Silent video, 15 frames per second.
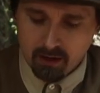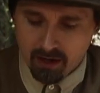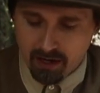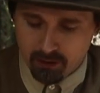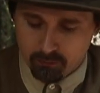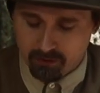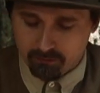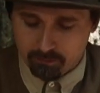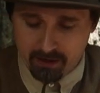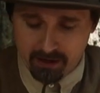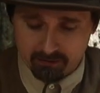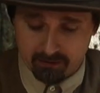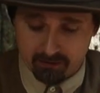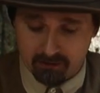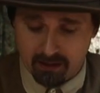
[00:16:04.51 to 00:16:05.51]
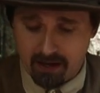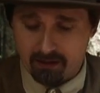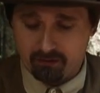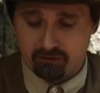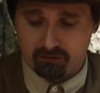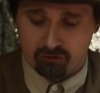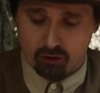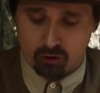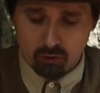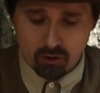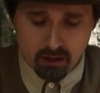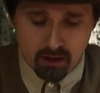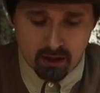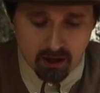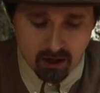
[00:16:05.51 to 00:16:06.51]
Anyways, back to the Last. So,
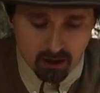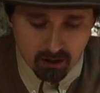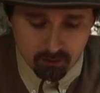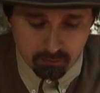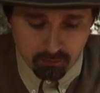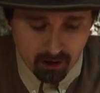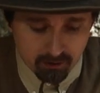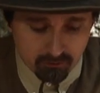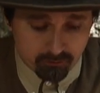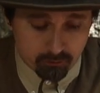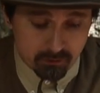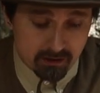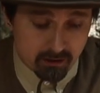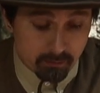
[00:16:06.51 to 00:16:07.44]
and for me,